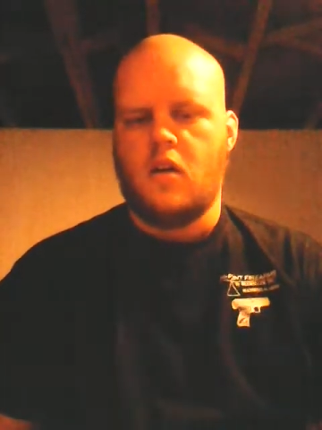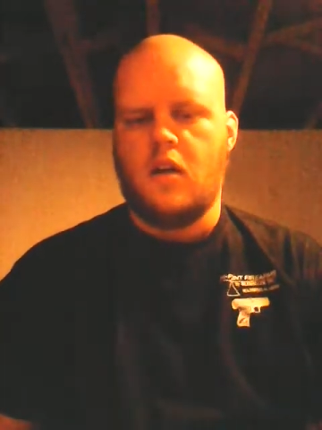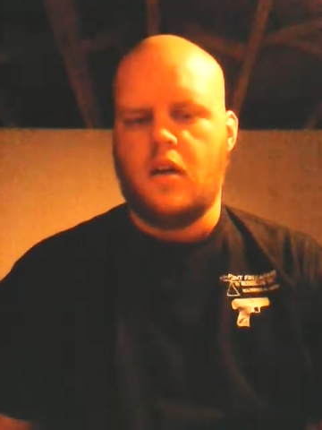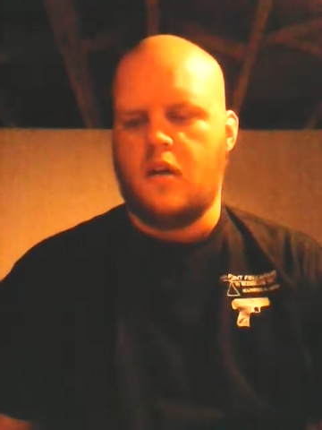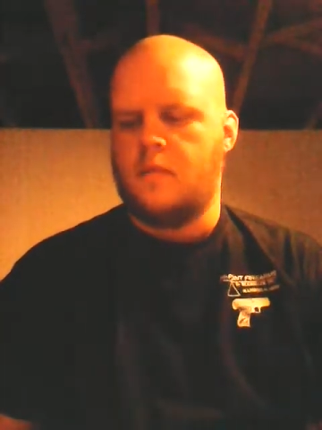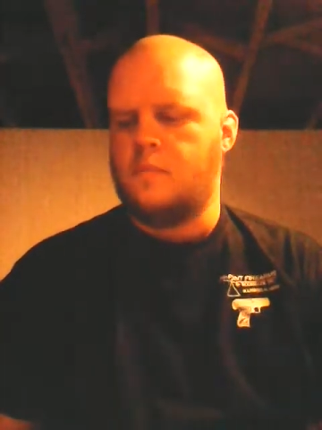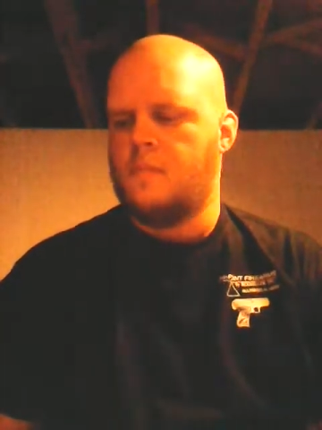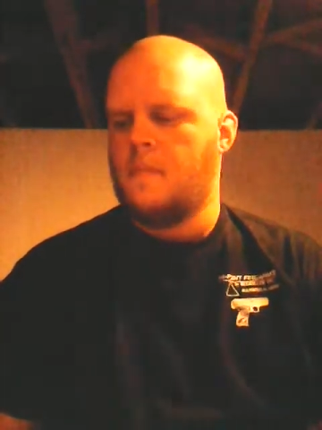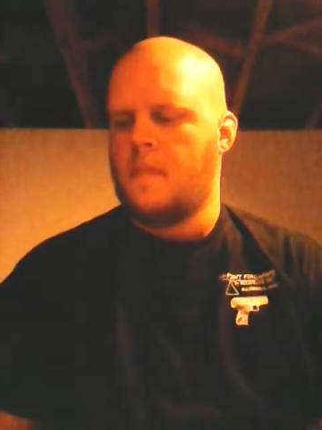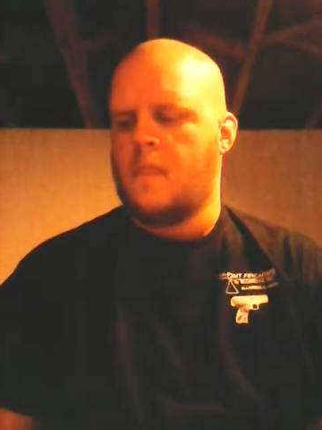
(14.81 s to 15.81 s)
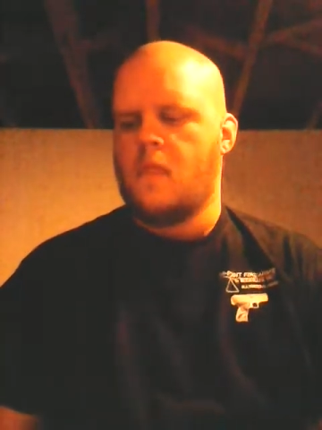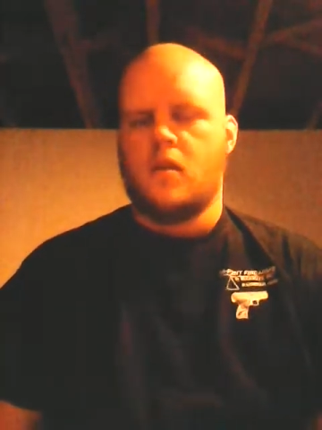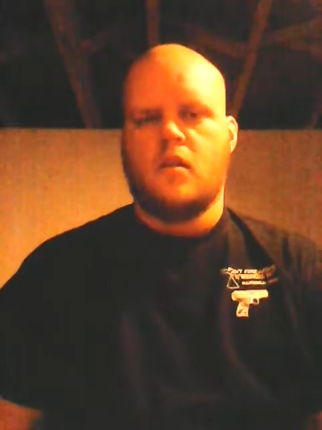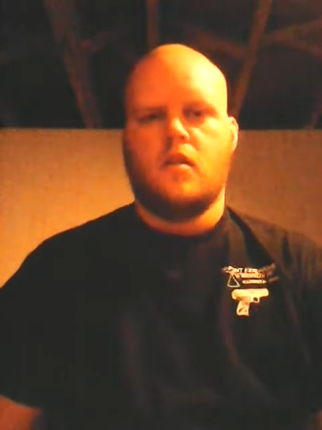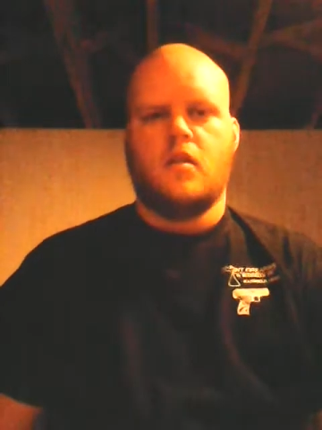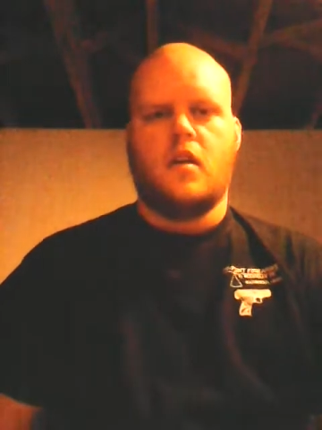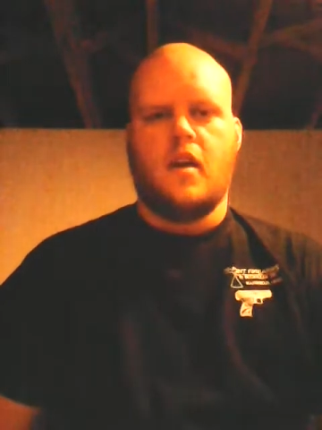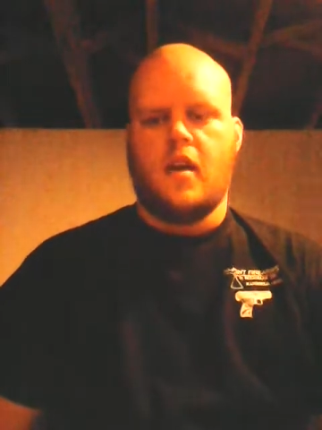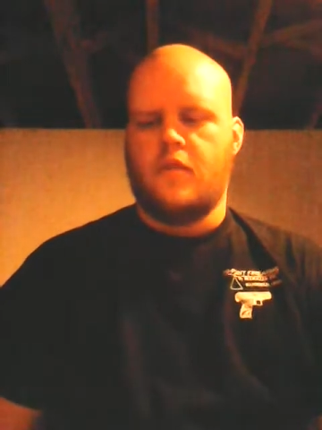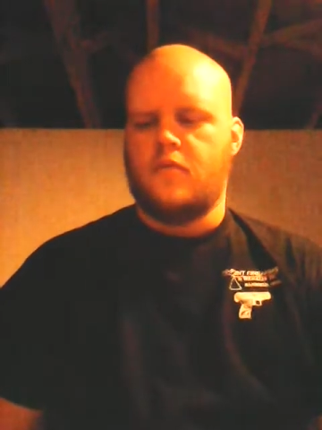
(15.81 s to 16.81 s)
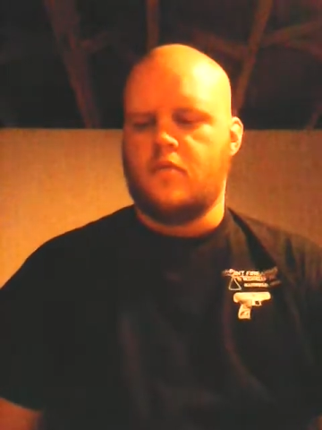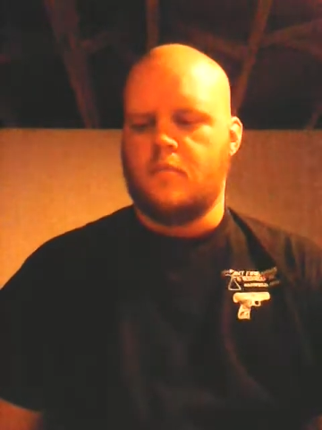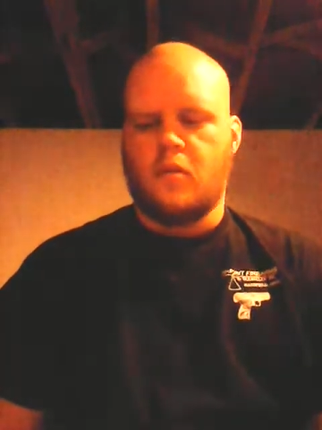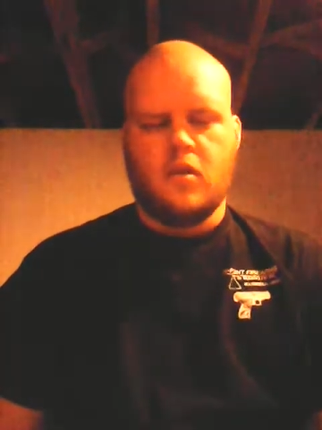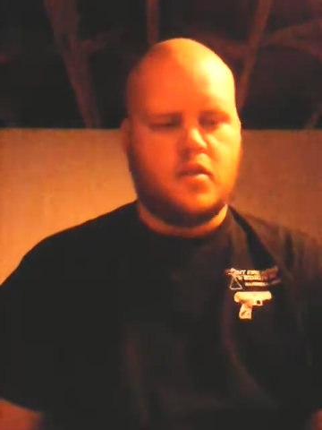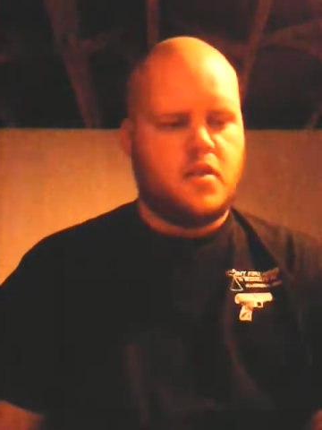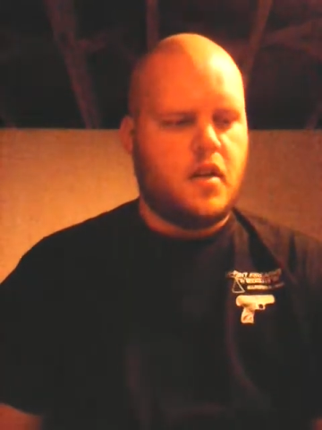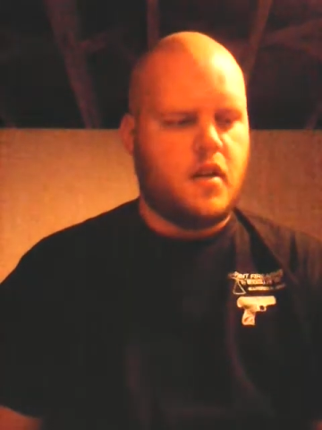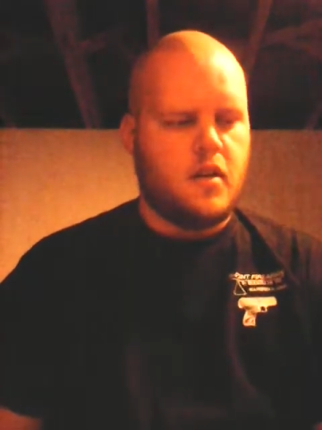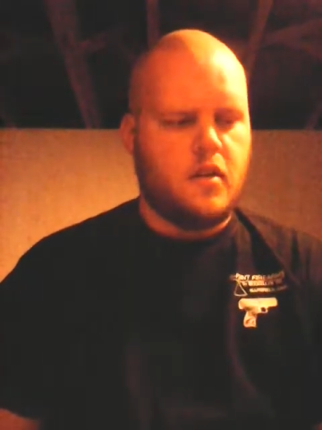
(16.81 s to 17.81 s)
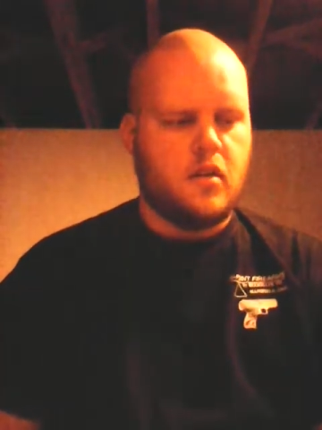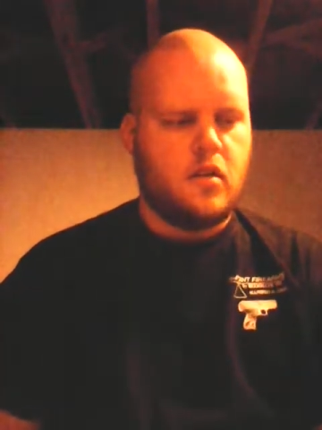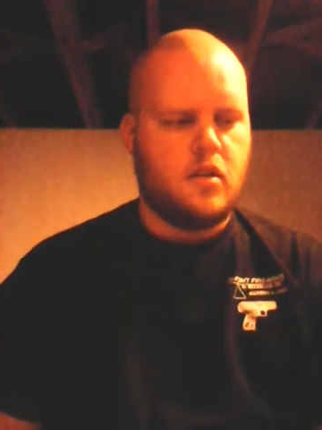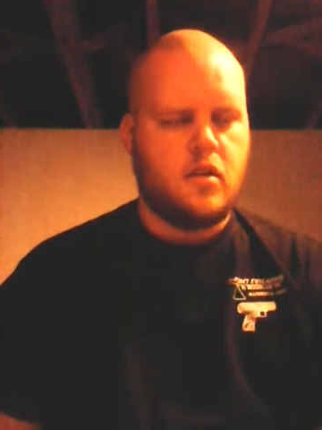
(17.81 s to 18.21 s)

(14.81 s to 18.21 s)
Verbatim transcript: Um, I have some parts here.